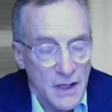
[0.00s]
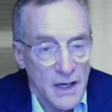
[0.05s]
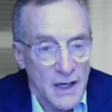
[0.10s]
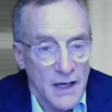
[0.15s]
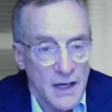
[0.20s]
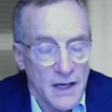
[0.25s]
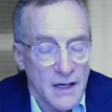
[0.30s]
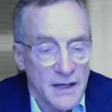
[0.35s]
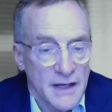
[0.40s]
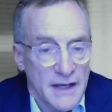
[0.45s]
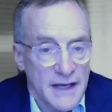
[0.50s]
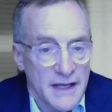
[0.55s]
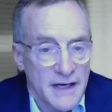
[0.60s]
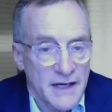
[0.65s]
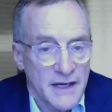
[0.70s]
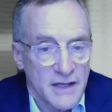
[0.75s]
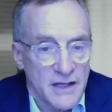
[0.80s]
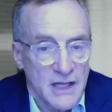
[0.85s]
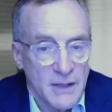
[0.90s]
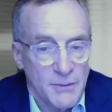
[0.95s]

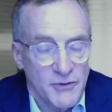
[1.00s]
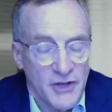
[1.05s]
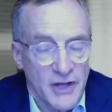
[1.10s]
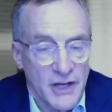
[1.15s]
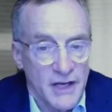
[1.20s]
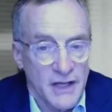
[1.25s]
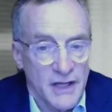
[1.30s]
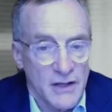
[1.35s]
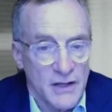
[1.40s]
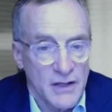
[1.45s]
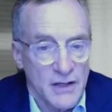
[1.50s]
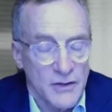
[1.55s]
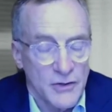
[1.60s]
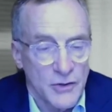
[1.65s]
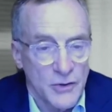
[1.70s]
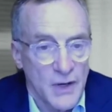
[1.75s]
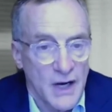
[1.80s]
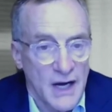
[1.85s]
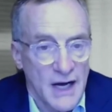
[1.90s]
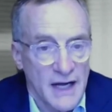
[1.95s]
and keeps hitting
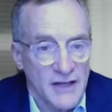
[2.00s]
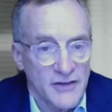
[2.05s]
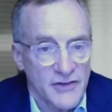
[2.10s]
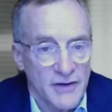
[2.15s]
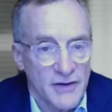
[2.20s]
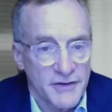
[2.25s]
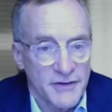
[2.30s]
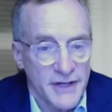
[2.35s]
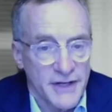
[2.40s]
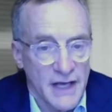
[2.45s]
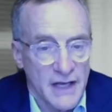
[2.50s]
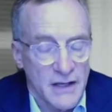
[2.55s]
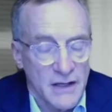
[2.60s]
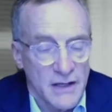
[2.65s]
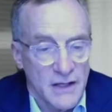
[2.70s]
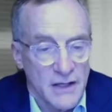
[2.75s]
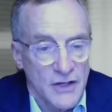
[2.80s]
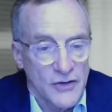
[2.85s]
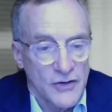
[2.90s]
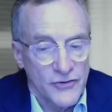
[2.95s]
new highs every
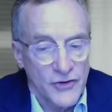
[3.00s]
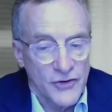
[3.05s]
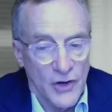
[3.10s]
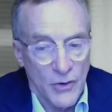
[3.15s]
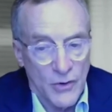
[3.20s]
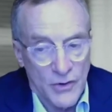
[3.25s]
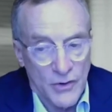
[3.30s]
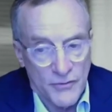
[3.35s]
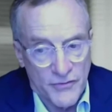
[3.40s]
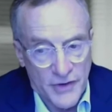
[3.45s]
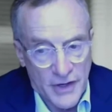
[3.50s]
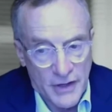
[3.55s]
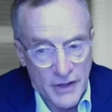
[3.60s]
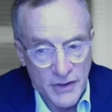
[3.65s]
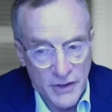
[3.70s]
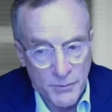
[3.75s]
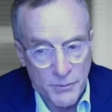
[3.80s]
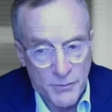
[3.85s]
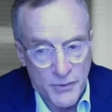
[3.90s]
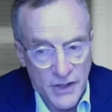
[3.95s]
day. So
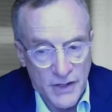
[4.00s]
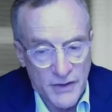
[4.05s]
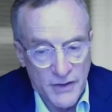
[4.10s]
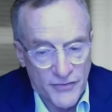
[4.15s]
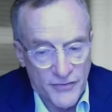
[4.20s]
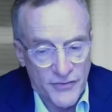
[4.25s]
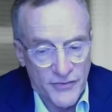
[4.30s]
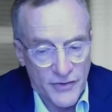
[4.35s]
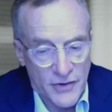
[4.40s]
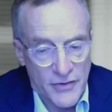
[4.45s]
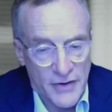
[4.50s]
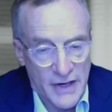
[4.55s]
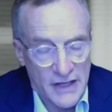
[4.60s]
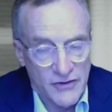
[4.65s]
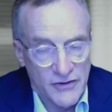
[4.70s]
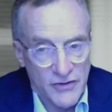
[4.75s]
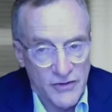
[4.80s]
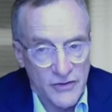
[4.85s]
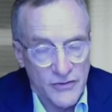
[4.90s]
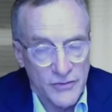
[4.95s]
very brief
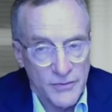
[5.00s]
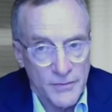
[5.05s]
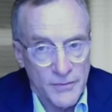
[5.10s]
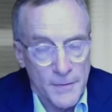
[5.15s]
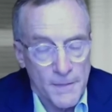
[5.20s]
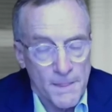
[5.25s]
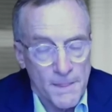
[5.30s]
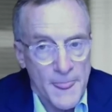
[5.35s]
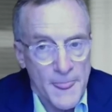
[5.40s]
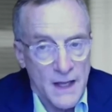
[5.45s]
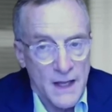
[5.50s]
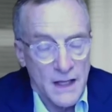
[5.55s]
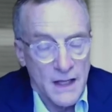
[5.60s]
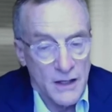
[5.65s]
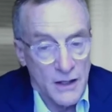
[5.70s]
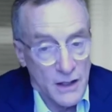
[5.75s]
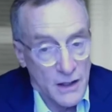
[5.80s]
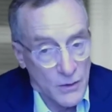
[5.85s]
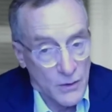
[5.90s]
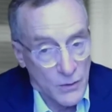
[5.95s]
crisis.
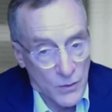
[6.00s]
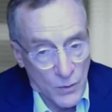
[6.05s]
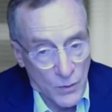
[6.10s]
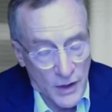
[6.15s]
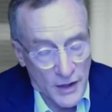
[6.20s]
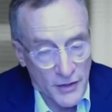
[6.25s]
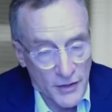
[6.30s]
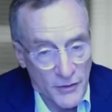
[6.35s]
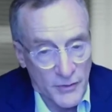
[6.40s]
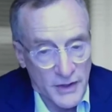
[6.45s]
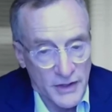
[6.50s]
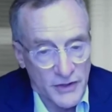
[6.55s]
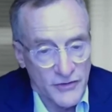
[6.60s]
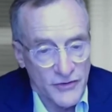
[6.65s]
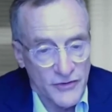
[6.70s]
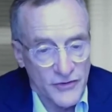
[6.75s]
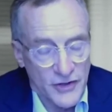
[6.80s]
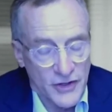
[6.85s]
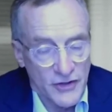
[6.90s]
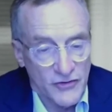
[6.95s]
But one of the
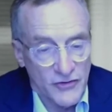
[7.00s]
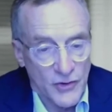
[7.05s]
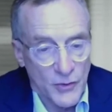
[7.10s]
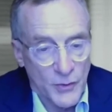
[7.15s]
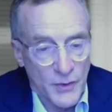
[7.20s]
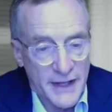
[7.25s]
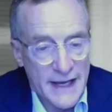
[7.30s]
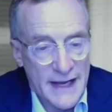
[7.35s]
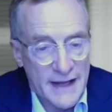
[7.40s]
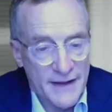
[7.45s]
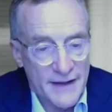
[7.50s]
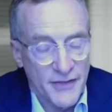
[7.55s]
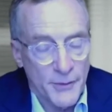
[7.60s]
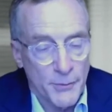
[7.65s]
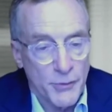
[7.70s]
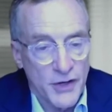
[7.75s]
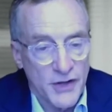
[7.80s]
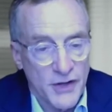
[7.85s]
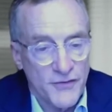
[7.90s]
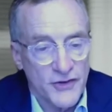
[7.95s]
reasons is that we
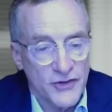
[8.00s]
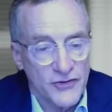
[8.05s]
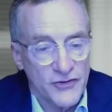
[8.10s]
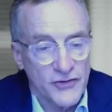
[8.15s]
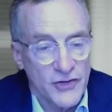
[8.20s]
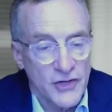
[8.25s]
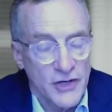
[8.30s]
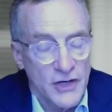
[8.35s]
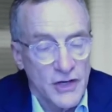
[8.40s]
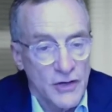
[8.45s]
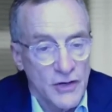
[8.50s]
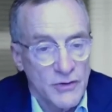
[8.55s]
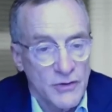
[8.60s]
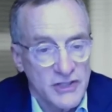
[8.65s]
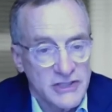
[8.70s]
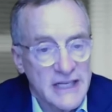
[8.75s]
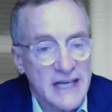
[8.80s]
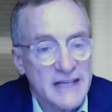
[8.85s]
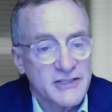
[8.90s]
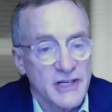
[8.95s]
had the briefest
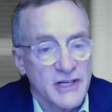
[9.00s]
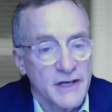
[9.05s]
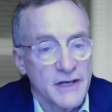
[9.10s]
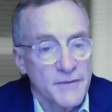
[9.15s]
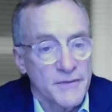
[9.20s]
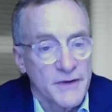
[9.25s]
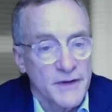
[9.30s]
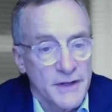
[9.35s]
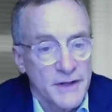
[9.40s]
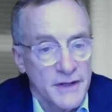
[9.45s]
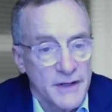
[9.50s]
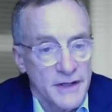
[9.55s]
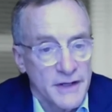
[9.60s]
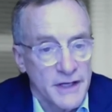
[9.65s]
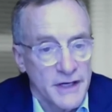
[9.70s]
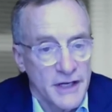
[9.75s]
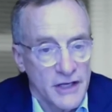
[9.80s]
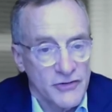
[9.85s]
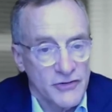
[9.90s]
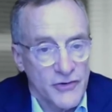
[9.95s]
recession
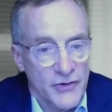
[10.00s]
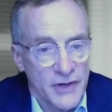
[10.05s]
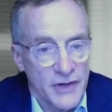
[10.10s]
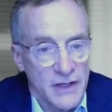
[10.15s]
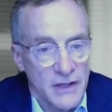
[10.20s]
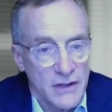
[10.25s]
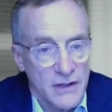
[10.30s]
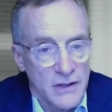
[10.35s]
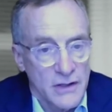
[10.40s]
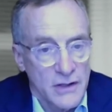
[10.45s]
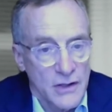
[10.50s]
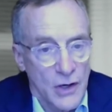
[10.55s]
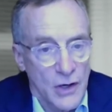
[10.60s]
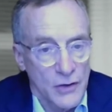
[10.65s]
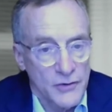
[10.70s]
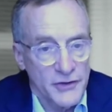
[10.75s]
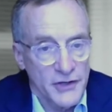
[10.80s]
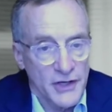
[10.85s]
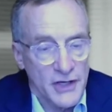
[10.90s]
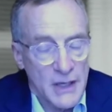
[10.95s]
in history,
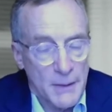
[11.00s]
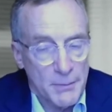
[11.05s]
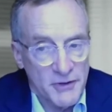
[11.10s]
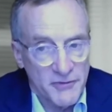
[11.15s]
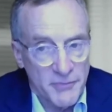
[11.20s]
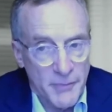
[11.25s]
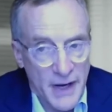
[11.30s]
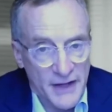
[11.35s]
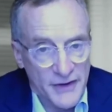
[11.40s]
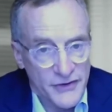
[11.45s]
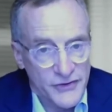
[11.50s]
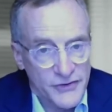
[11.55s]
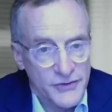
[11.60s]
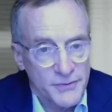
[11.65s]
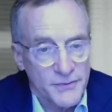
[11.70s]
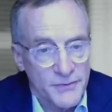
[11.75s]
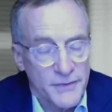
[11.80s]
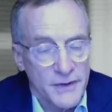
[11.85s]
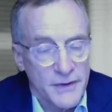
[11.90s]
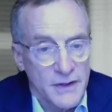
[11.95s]
only a couple of
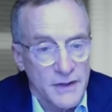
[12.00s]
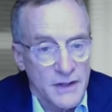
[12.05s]
months.